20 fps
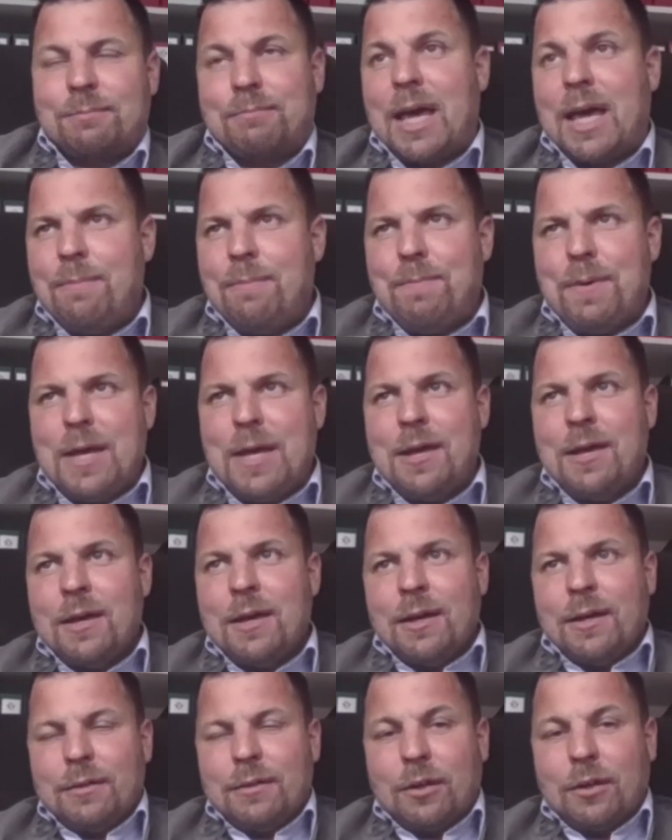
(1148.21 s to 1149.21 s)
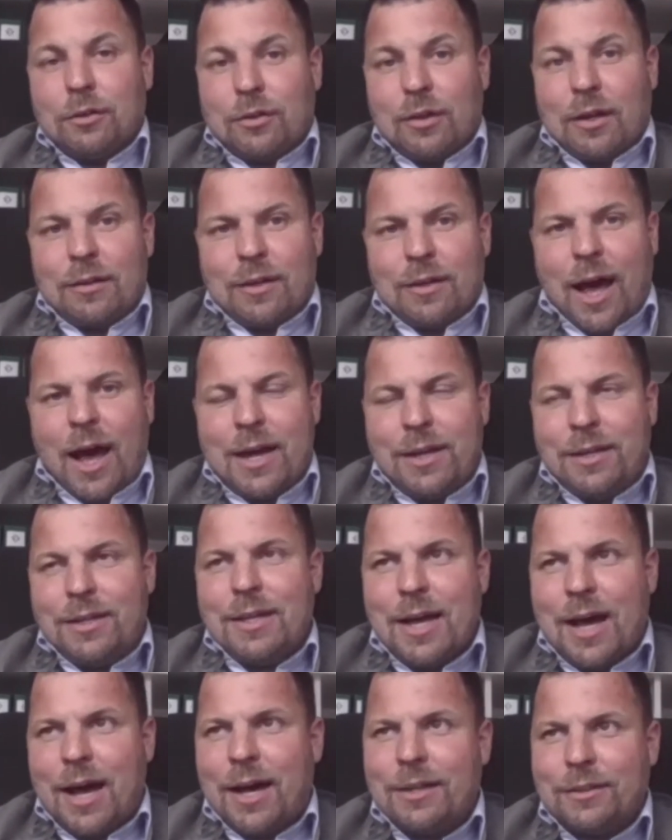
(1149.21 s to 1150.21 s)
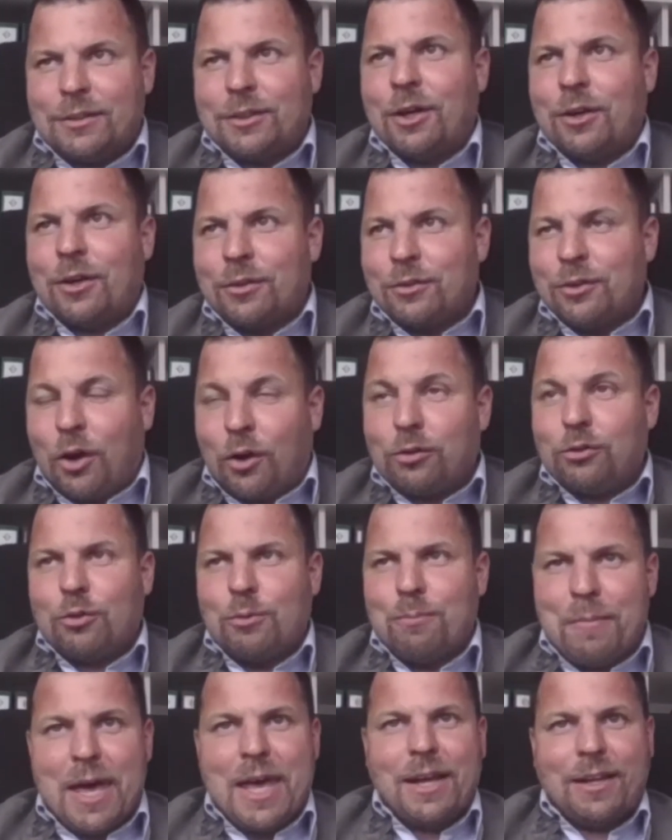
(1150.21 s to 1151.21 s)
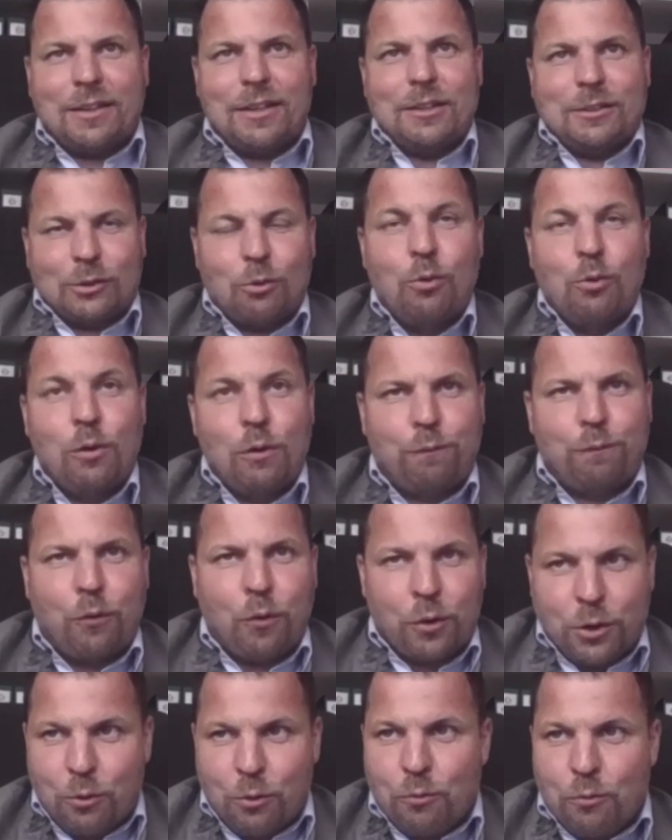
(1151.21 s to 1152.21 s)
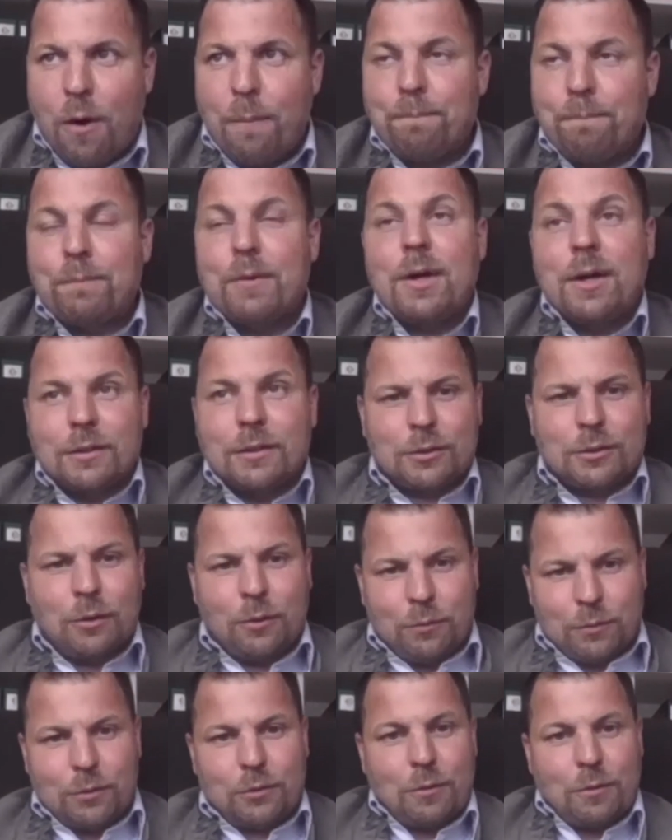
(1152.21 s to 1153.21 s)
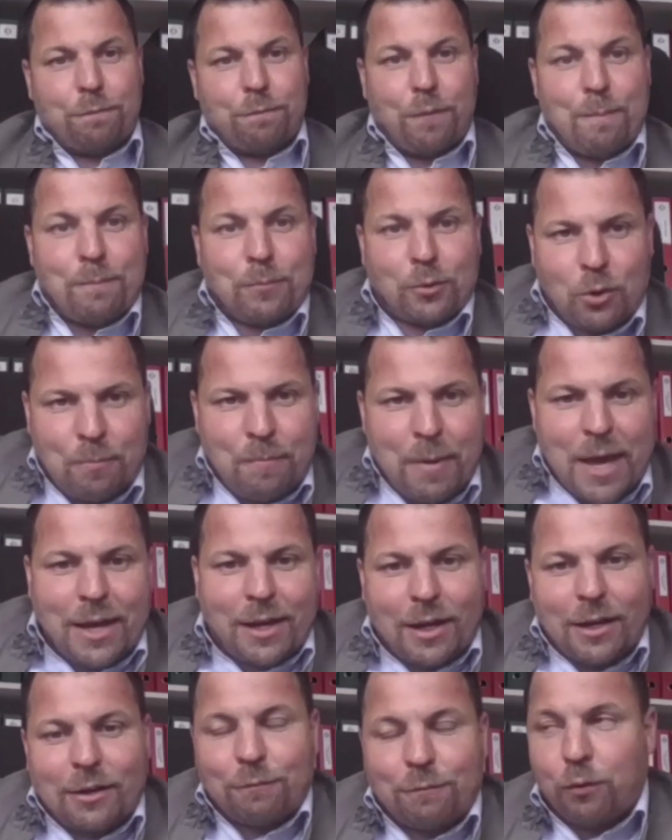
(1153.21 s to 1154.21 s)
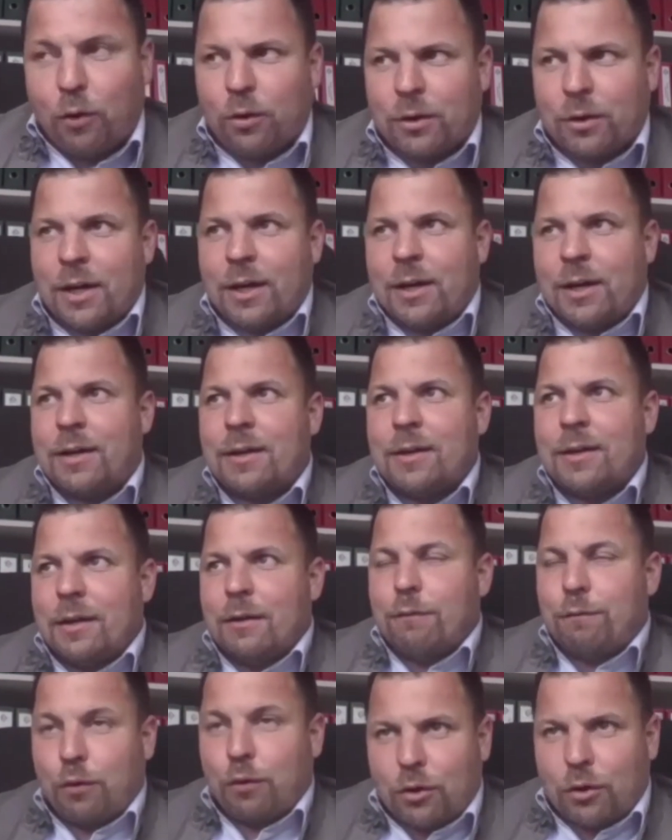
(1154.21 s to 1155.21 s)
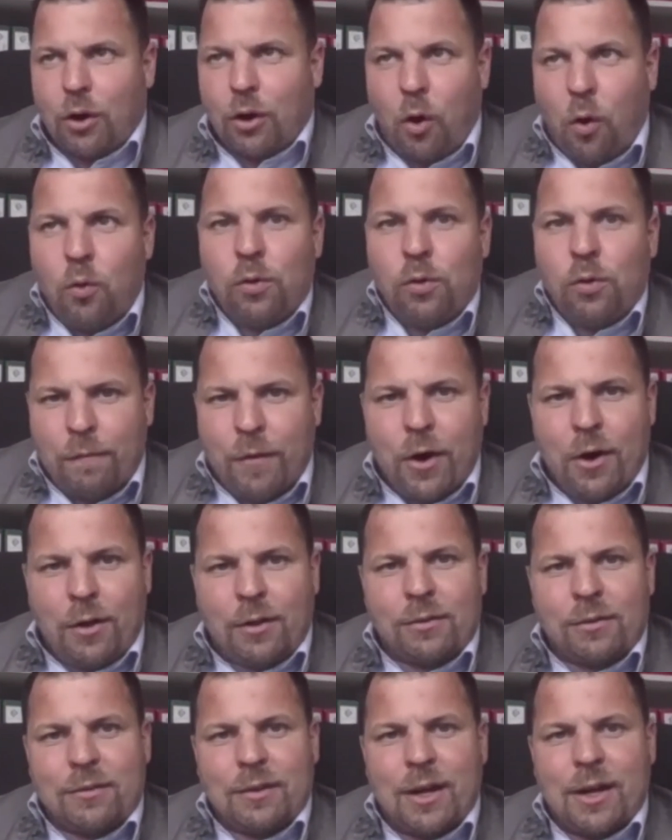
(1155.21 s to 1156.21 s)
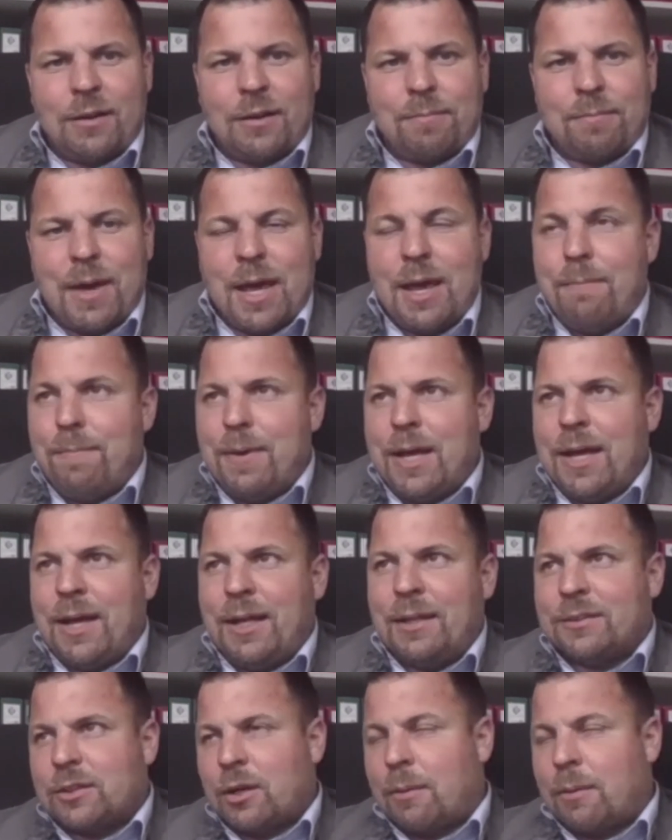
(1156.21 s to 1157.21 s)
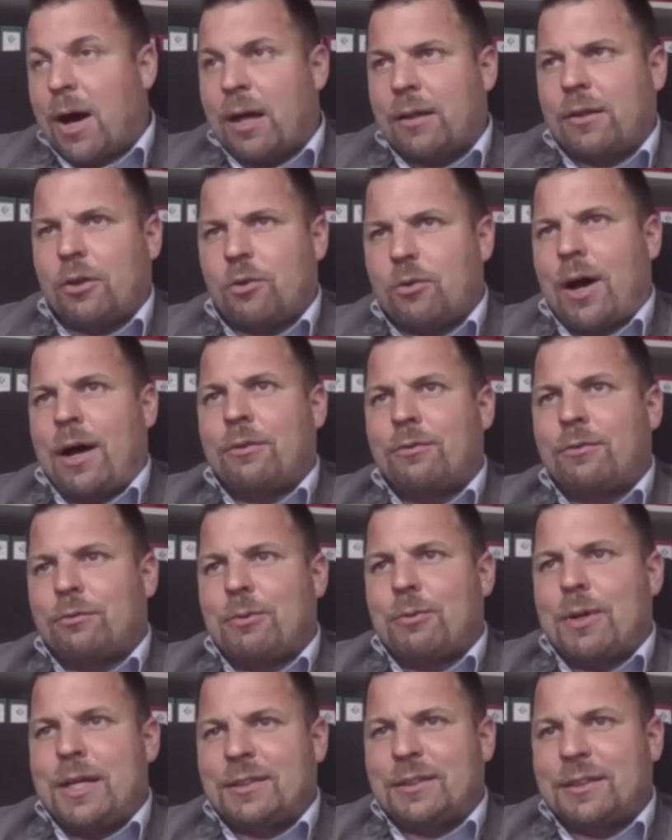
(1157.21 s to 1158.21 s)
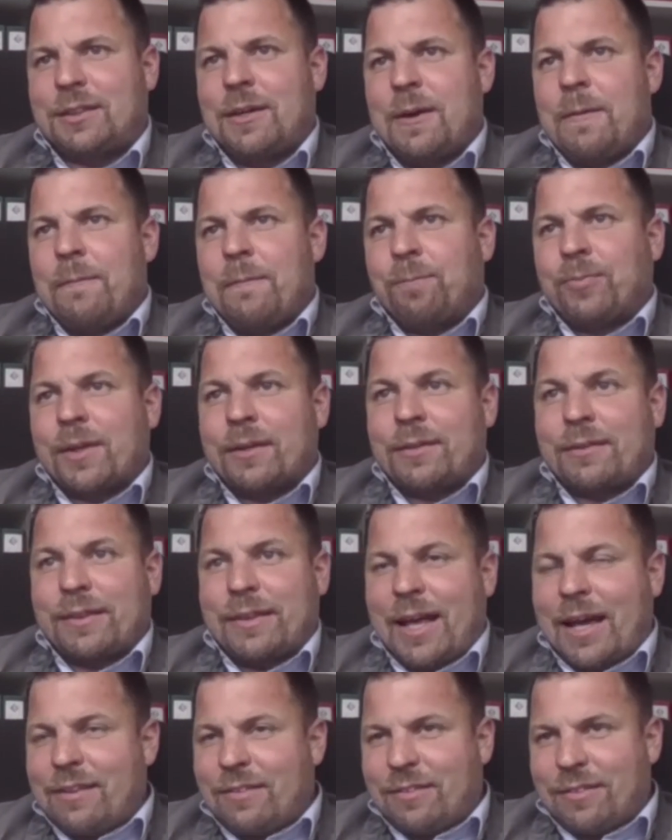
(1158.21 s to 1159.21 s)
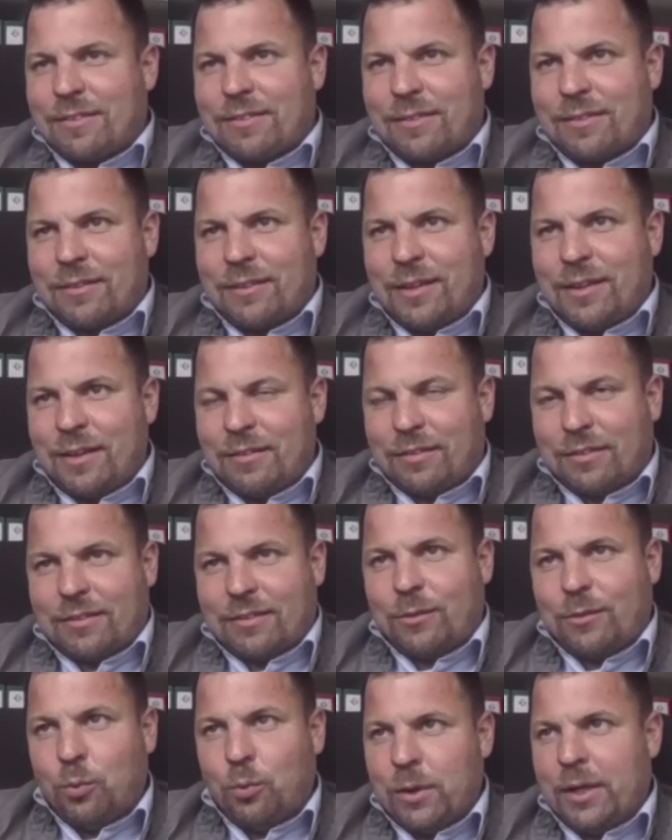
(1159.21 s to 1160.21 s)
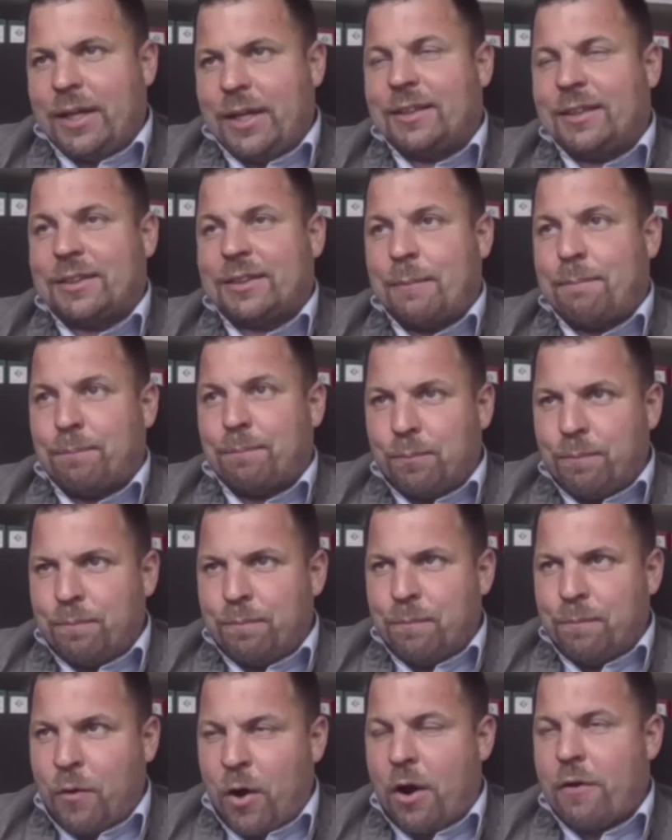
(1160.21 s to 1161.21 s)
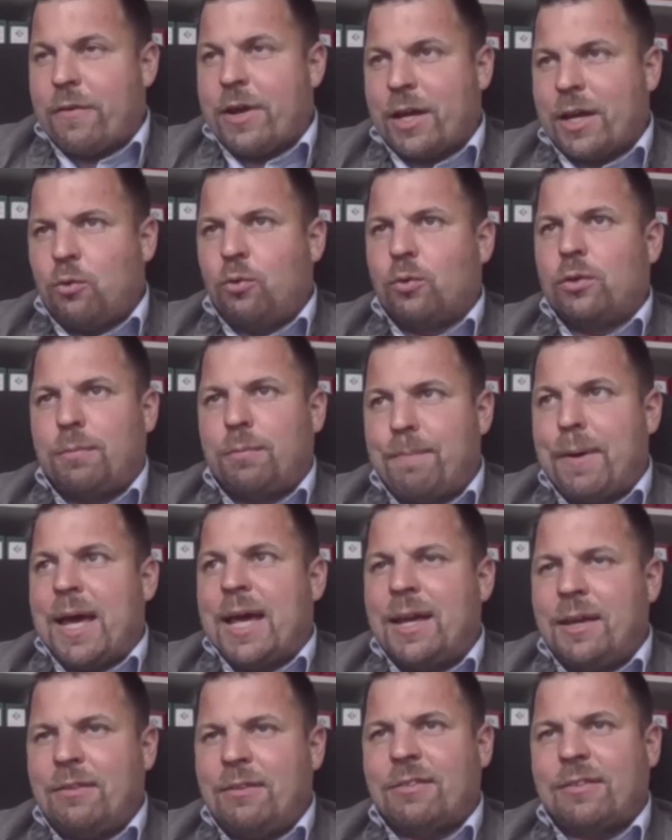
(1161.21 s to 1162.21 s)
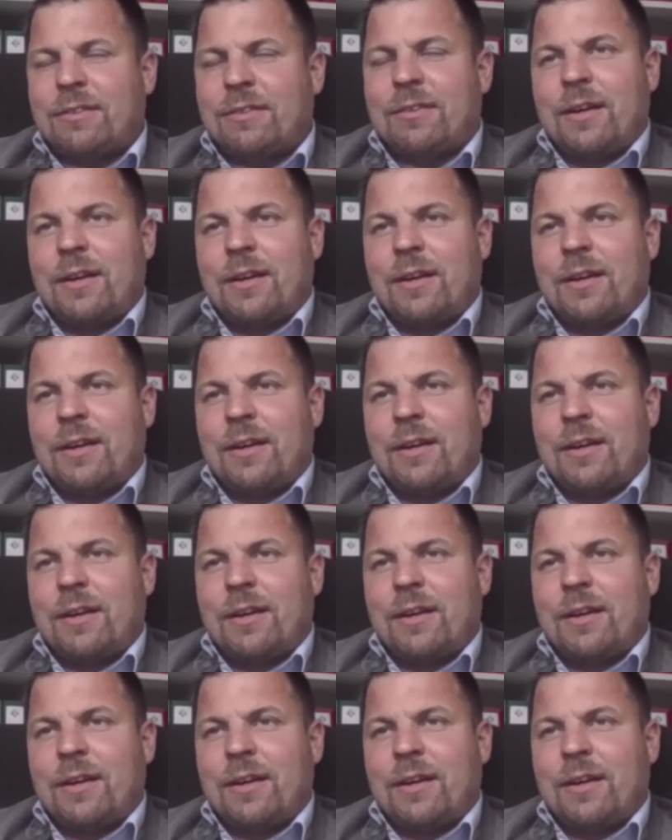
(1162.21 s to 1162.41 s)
Maybe the idea is not to make this tool for Europe, so to make it for the whole world, and maybe in some other countries that this tool is a very good base